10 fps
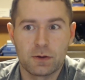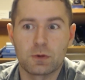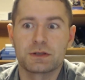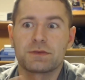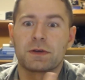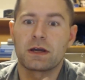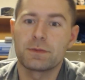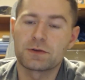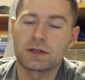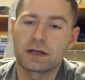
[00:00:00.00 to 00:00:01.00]
Whereas if you
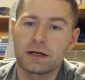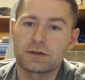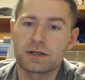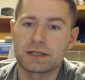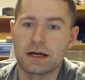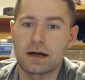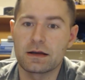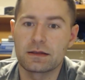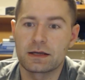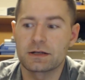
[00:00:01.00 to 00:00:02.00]
come up to the
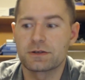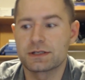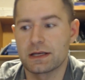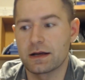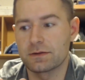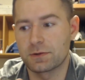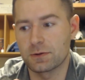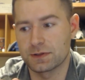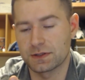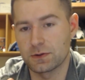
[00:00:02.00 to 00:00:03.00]
countryside, of
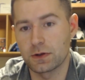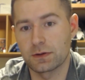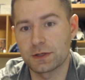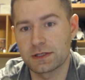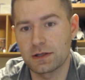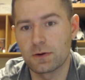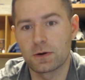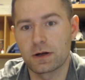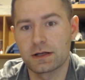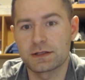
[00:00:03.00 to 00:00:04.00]
course, is going to be slower.